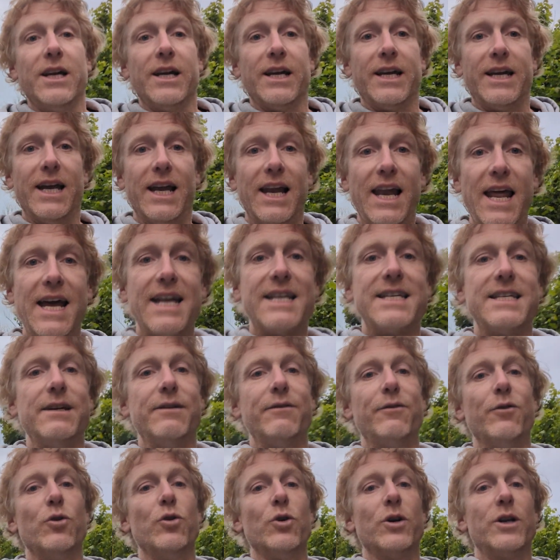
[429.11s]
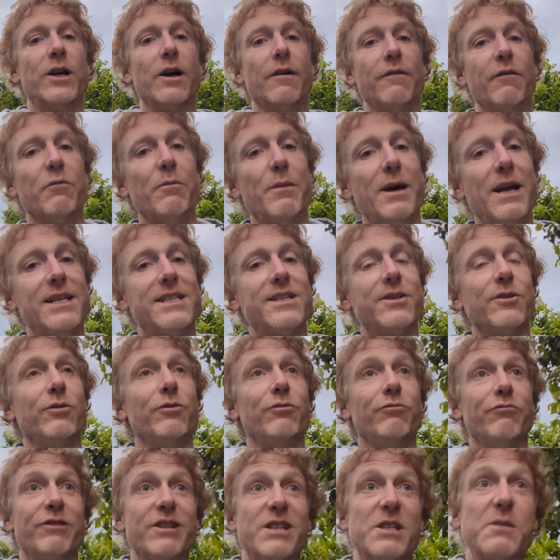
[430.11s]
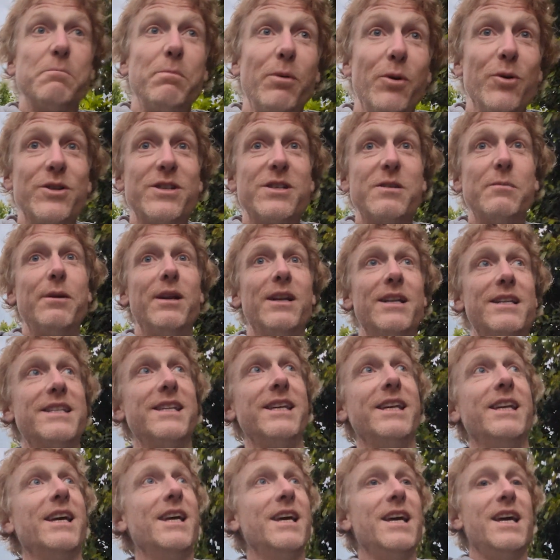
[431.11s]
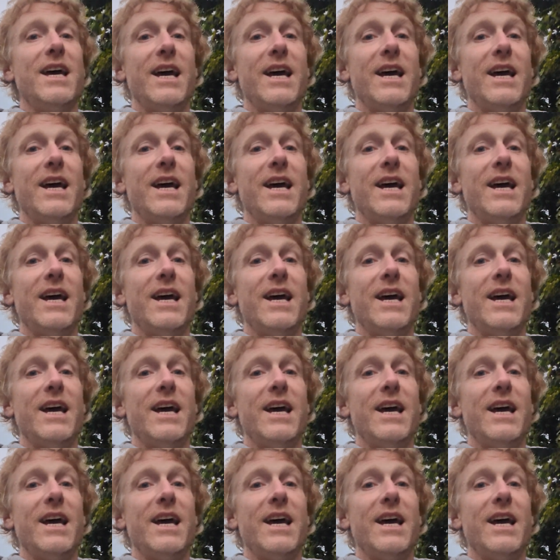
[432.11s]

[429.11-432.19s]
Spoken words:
collective or governmental responsibility